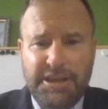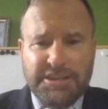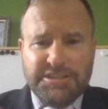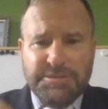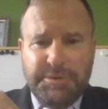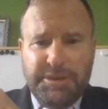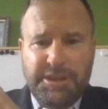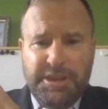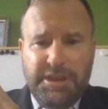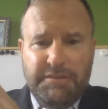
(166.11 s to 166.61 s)

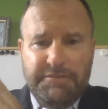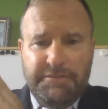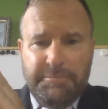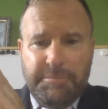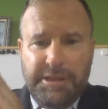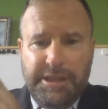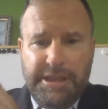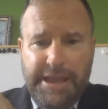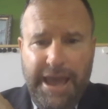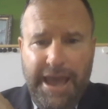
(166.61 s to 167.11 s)
So we can go
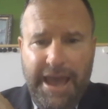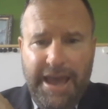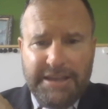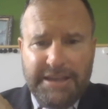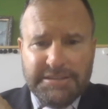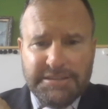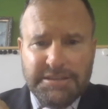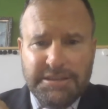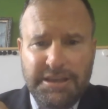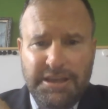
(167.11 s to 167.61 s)
from
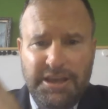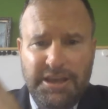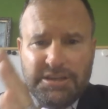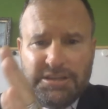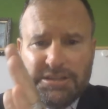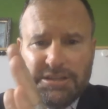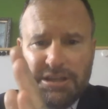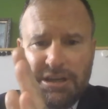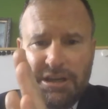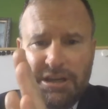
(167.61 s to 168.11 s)
gas
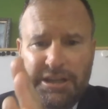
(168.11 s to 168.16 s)
to